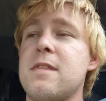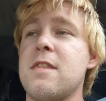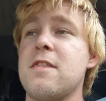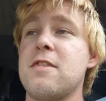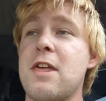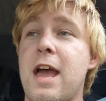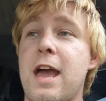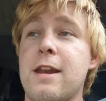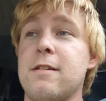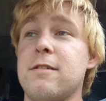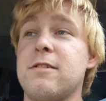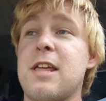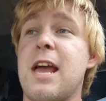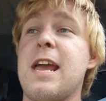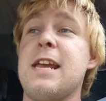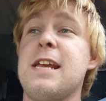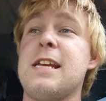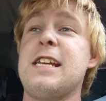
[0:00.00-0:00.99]
that
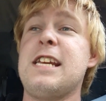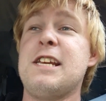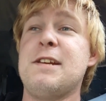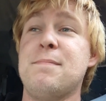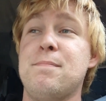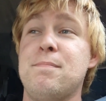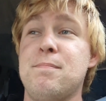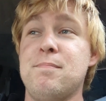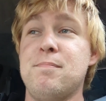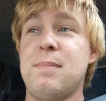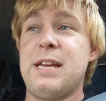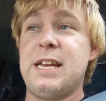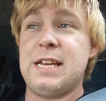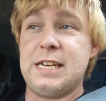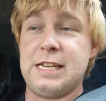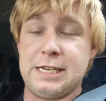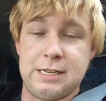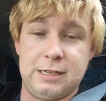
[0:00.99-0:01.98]
they
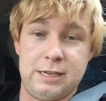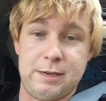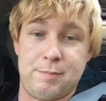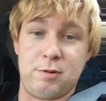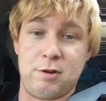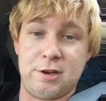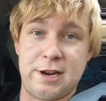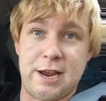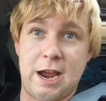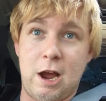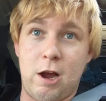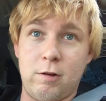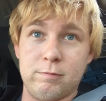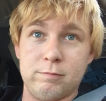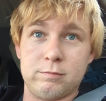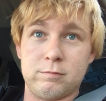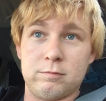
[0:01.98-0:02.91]
immediately put out